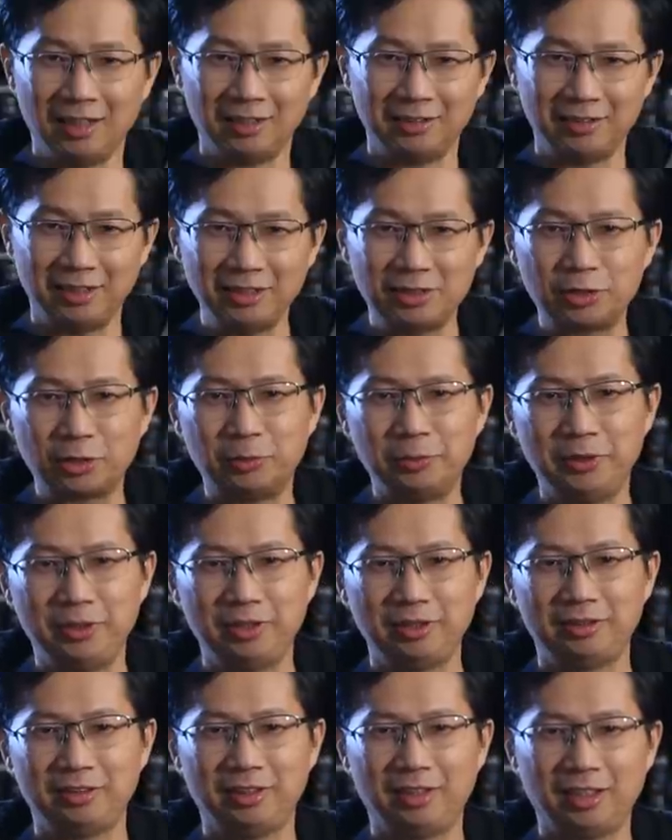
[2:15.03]
They told
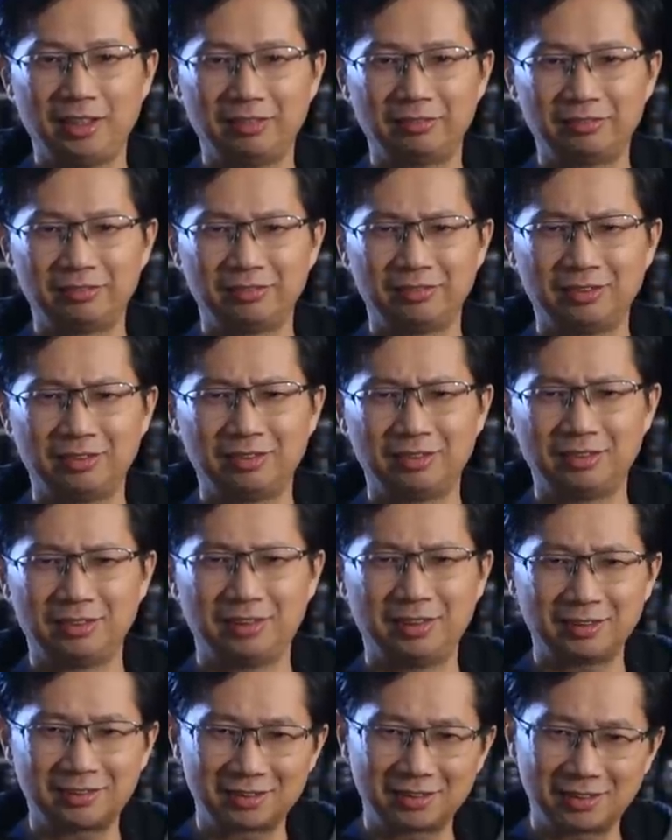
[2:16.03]
me they have
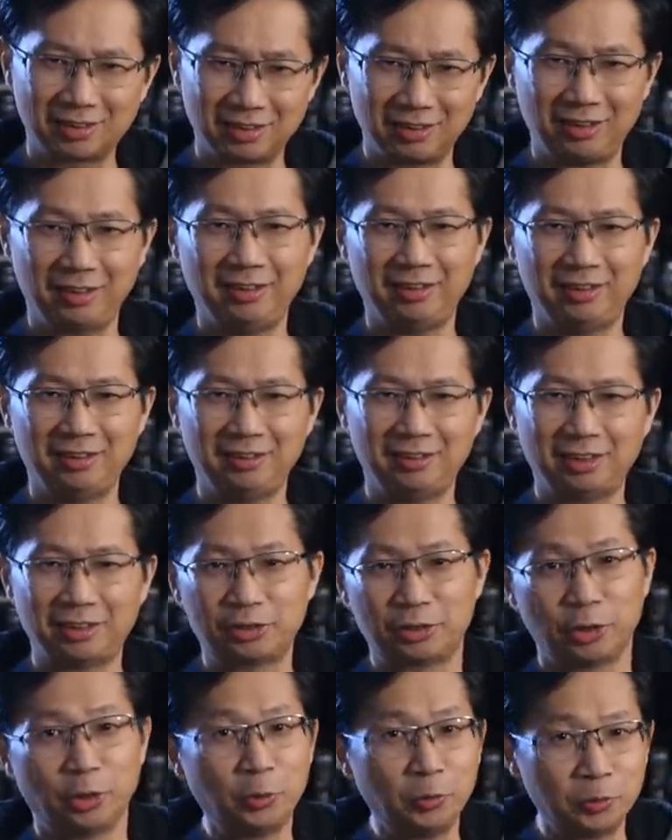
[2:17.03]
this client
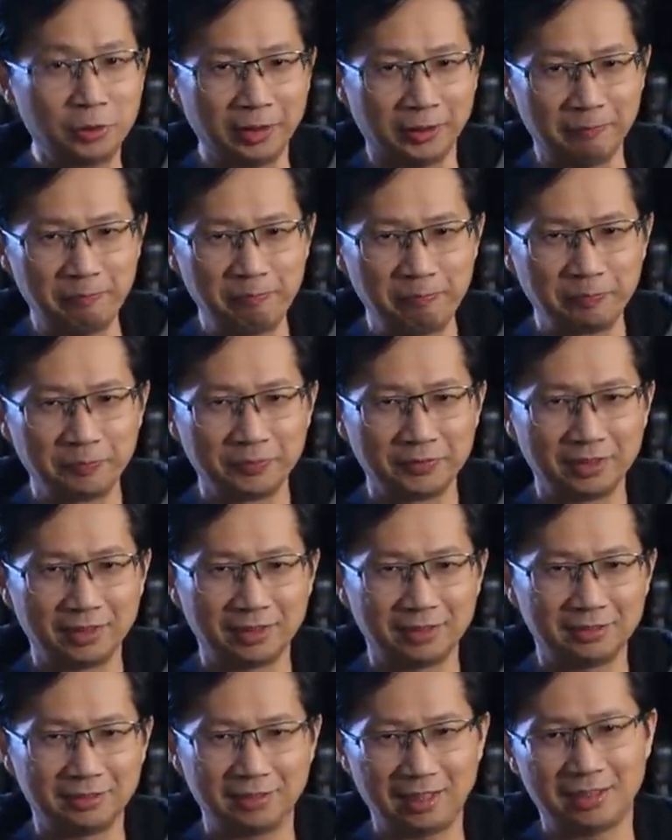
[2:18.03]
that told them
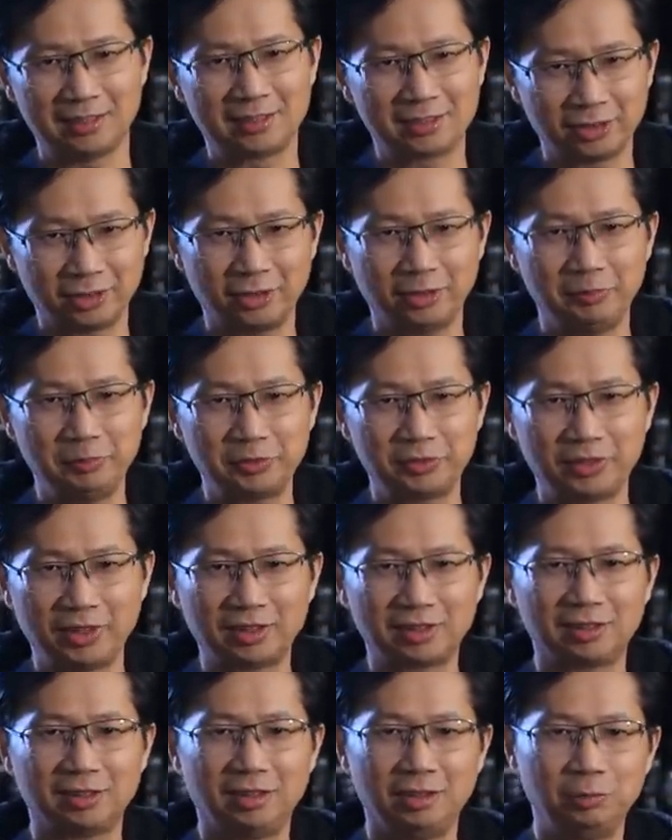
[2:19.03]
at times
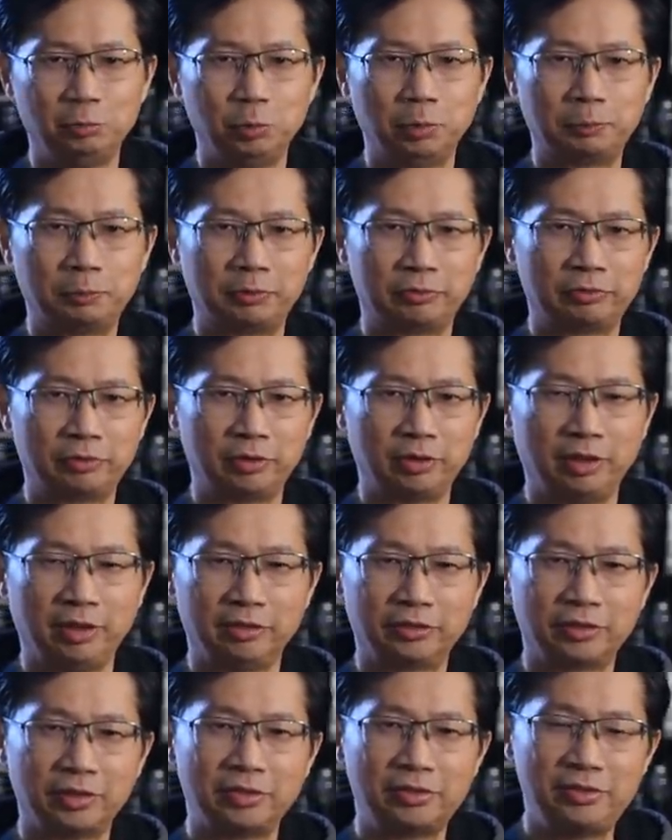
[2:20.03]
that client would prefer
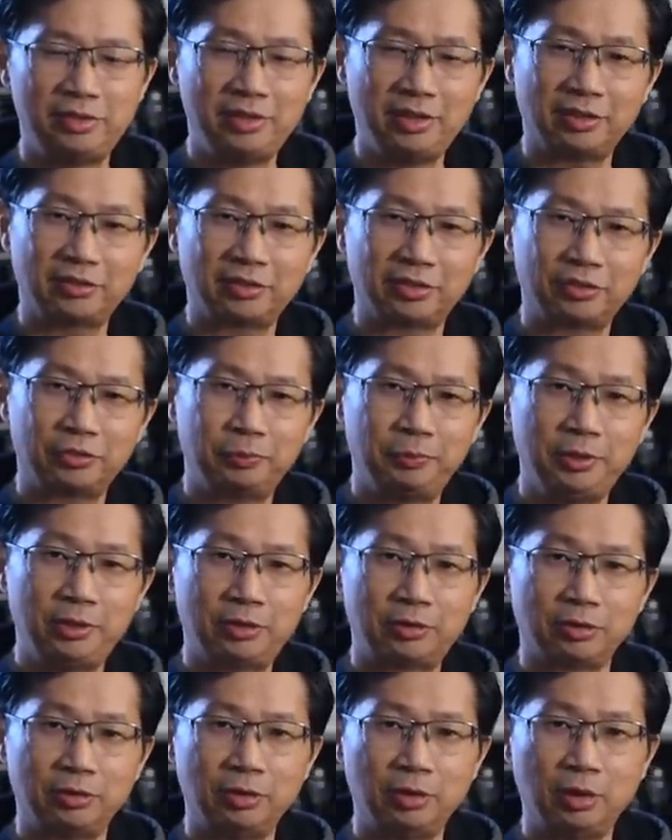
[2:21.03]
his CSS
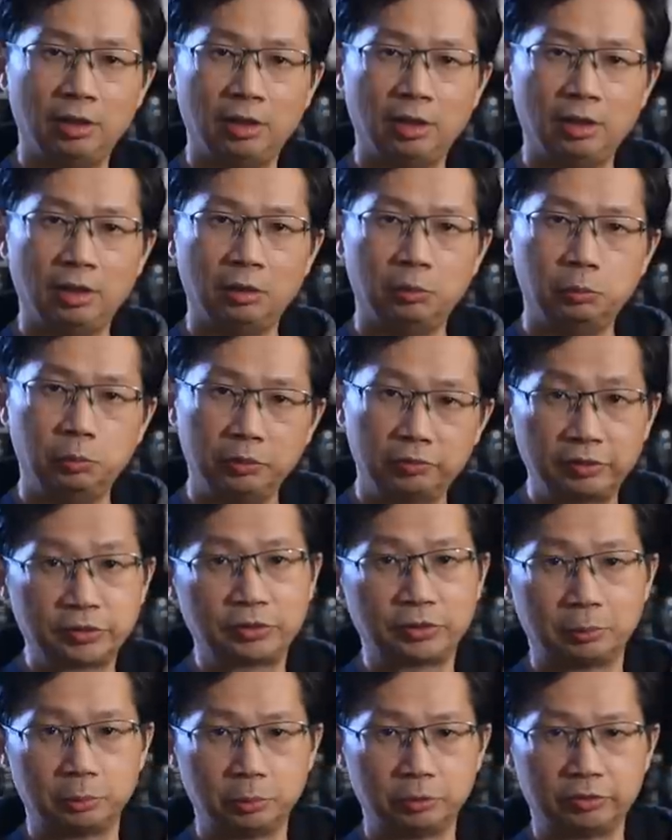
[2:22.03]
speaker with a
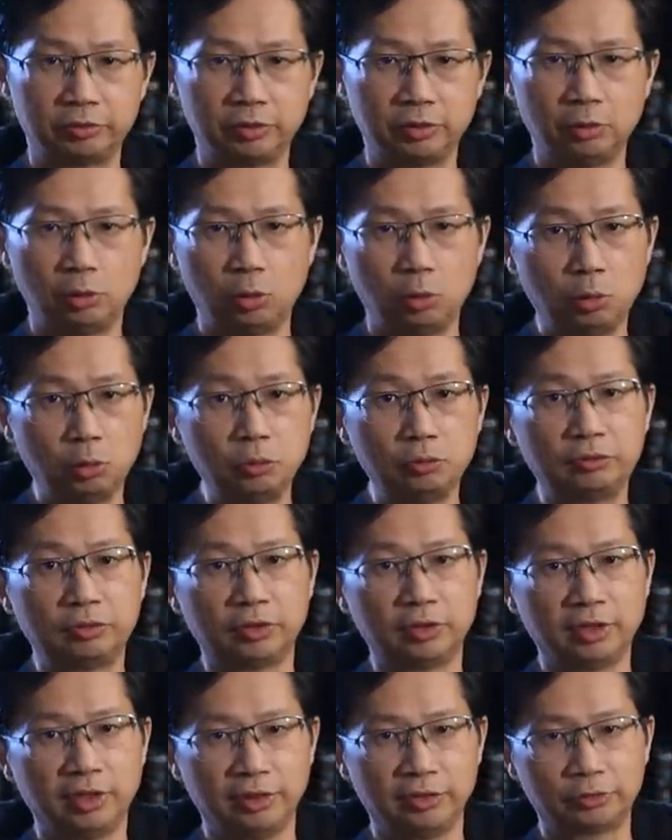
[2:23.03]
subwoofer
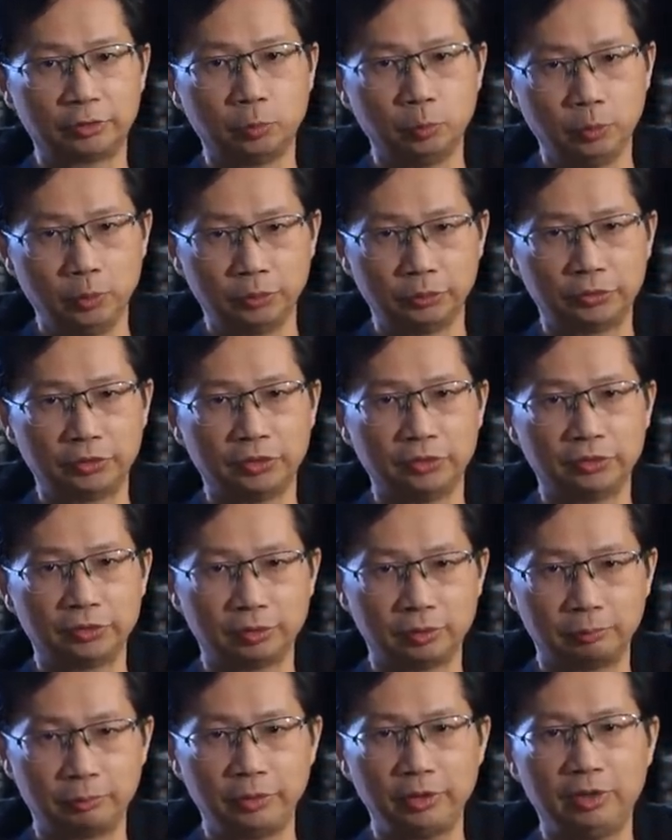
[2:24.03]
over his Wilson
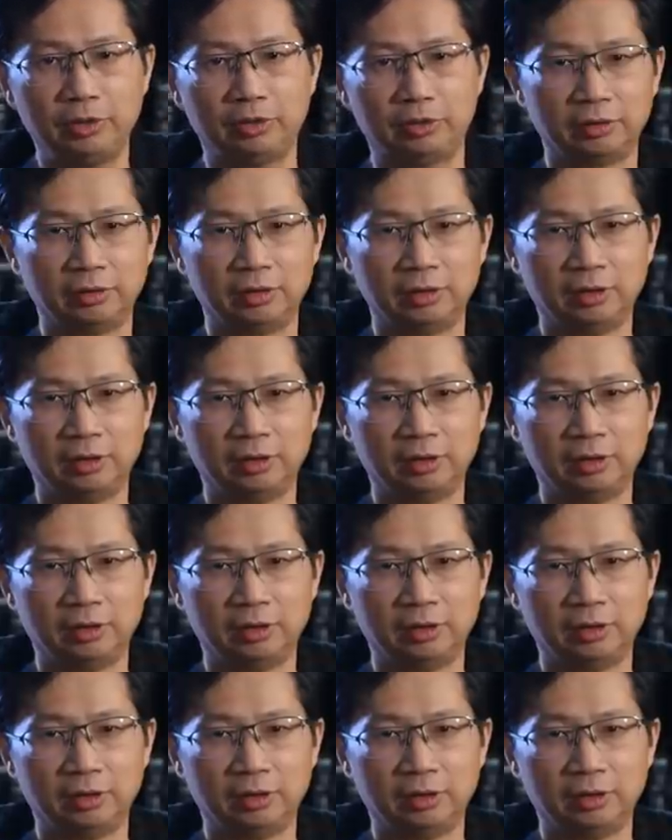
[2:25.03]
Sabrina.